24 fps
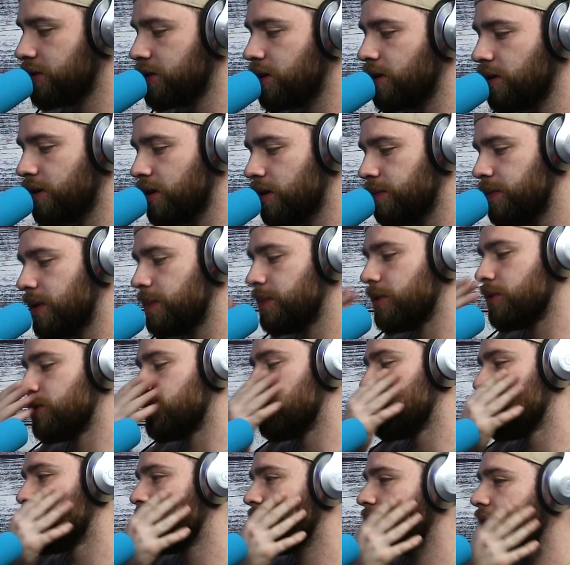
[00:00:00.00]
talking to people
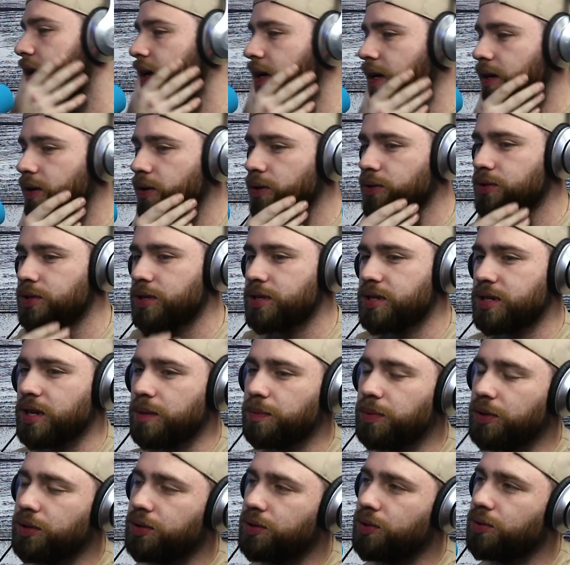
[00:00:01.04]
who just
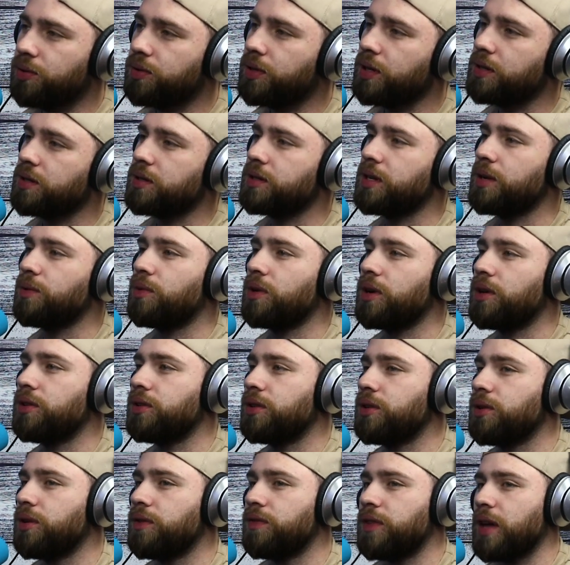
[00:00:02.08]
simply do things that they want to
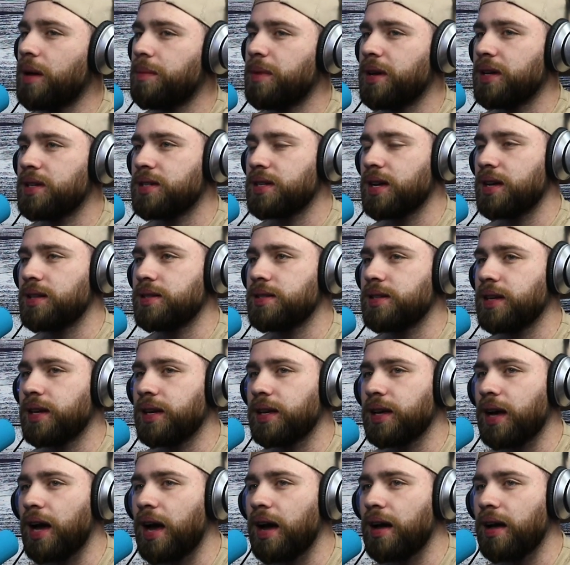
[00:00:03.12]
do, if that makes sense.
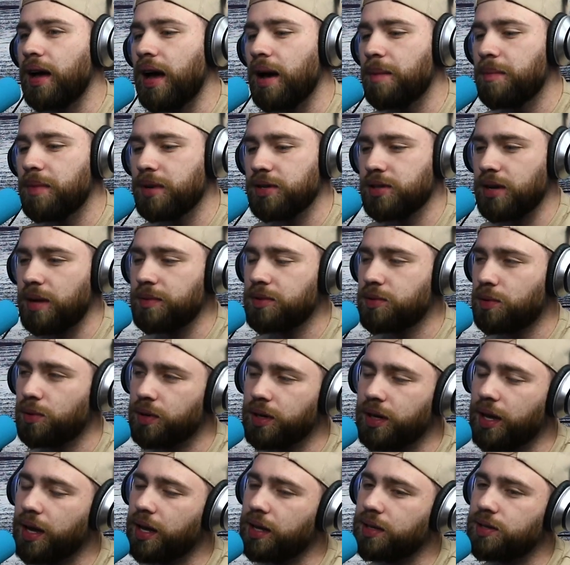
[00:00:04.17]
Like, I'm
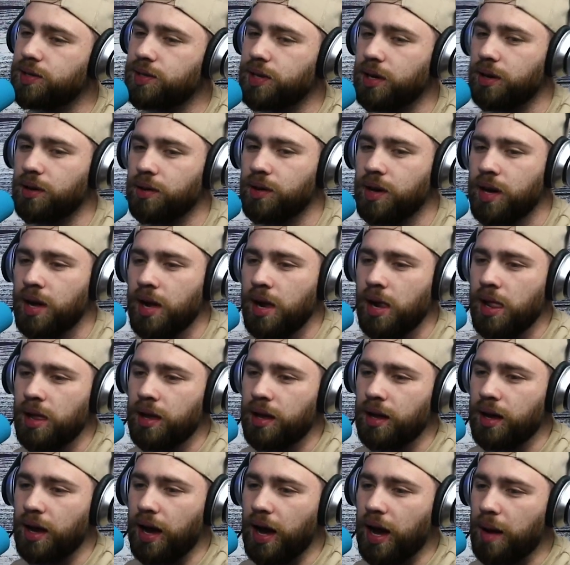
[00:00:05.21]
28, so
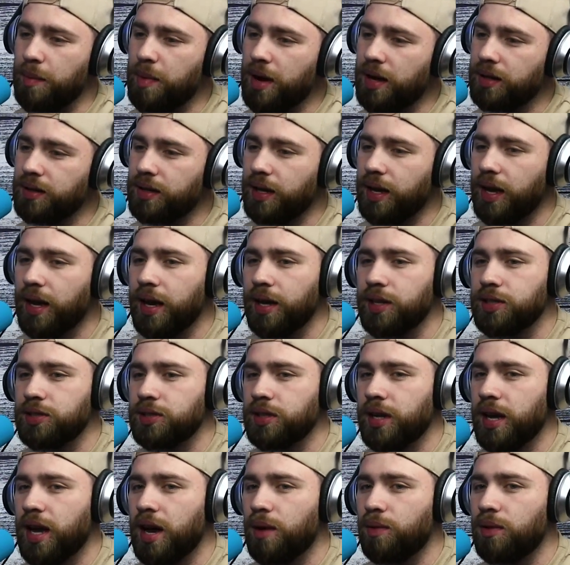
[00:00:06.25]
I'm at the age
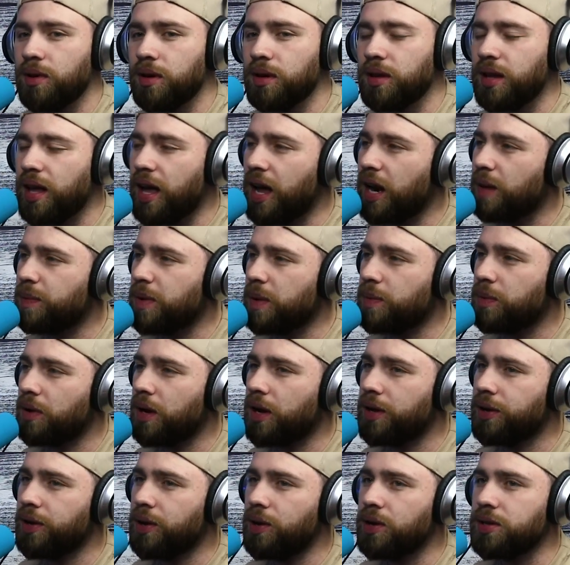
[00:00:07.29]
now where a lot of people I
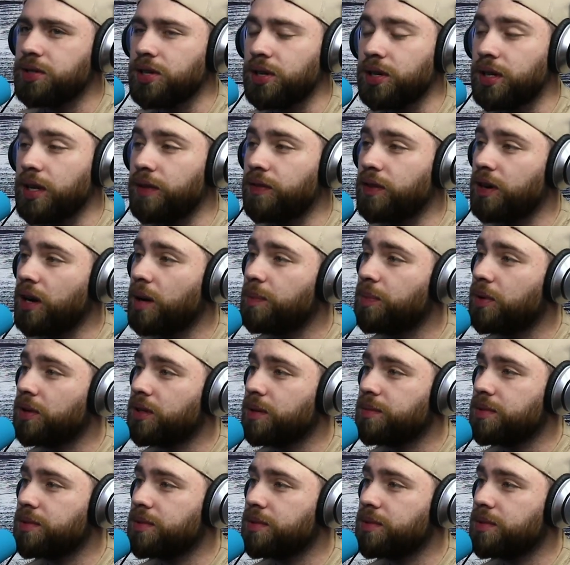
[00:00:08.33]
notice are giving up on